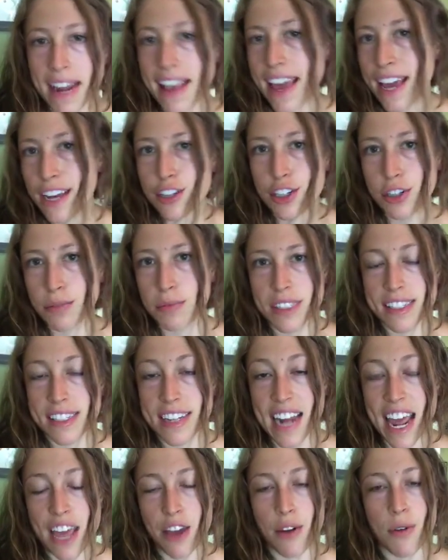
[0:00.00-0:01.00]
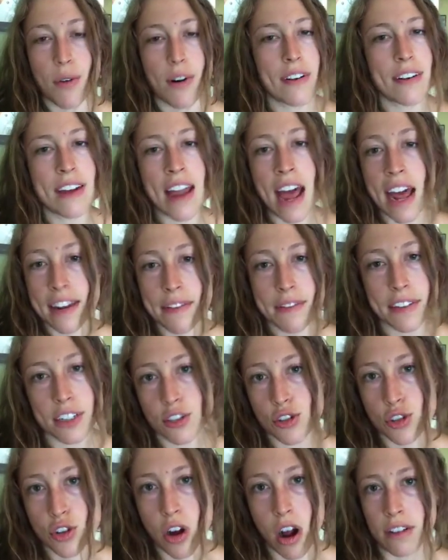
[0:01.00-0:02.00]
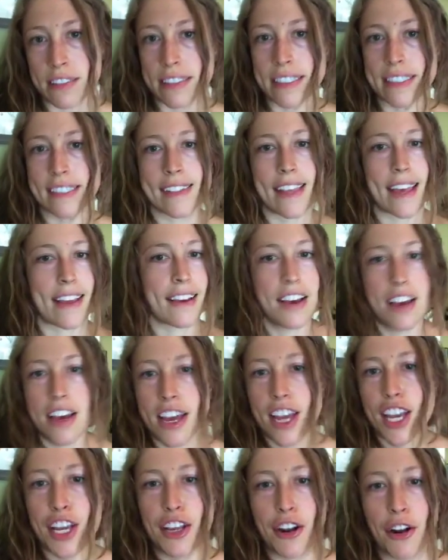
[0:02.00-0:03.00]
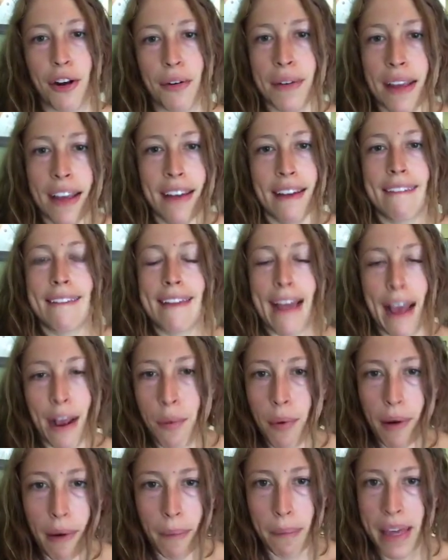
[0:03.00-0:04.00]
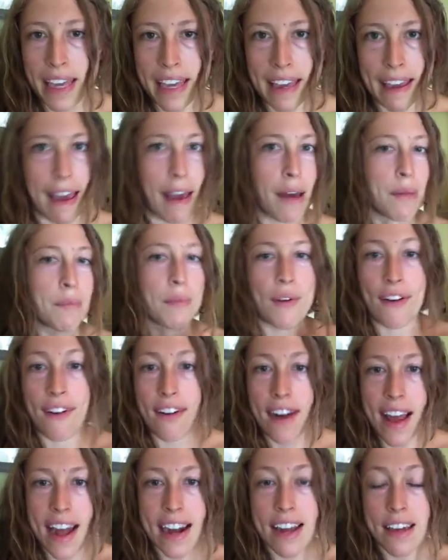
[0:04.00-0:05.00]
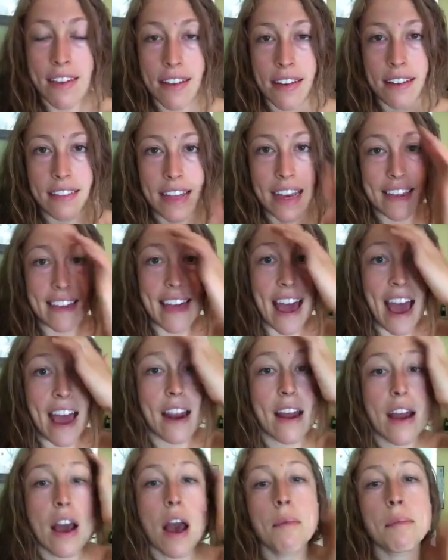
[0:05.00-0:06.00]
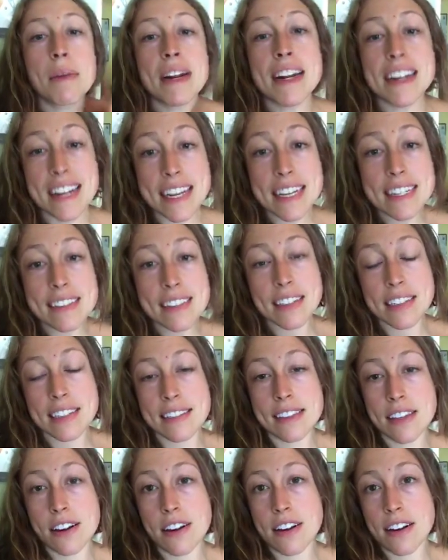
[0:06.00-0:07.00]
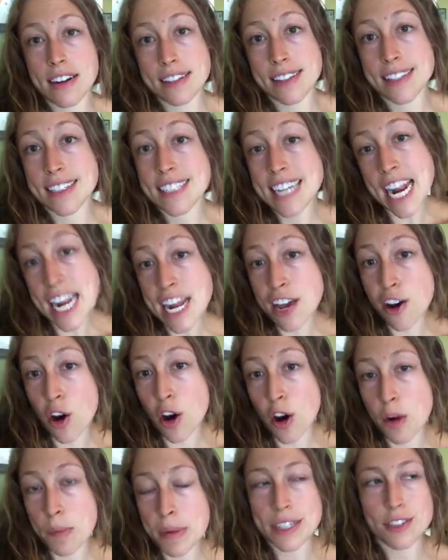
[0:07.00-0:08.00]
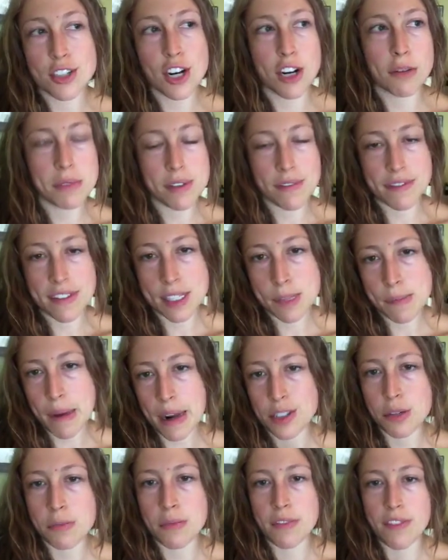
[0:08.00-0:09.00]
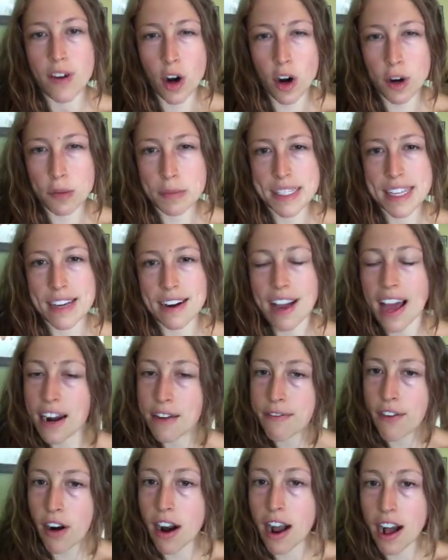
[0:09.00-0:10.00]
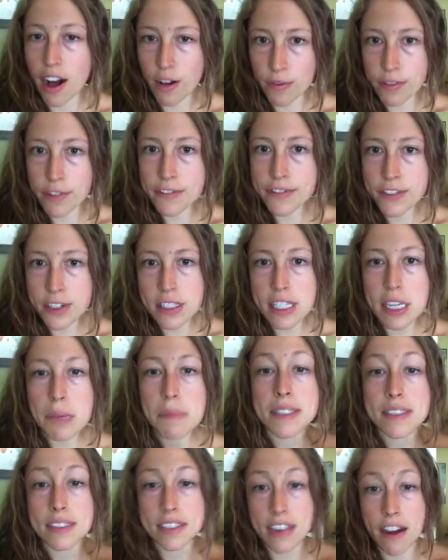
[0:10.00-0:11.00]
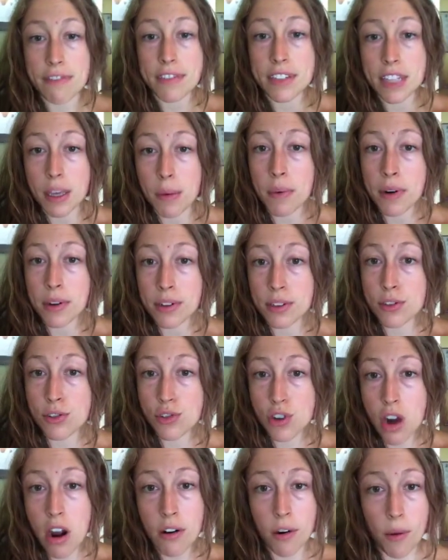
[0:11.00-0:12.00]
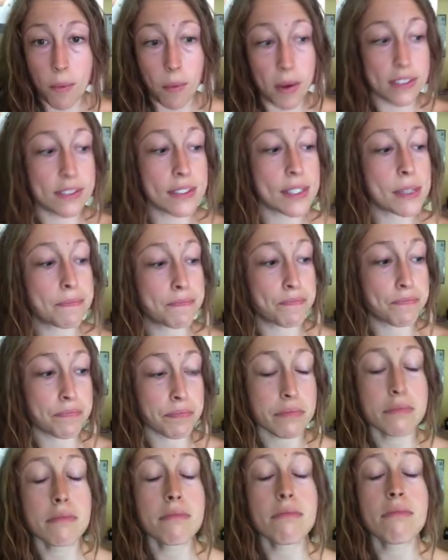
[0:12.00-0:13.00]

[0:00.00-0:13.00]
medication would sedate you, or not even as strongly as like, you know, NyQuil PM or anything like that, but it is considered a sedating herb in terms of the spectrum of herbs that kind of are helpful for sleep. It's definitely one of the stronger ones.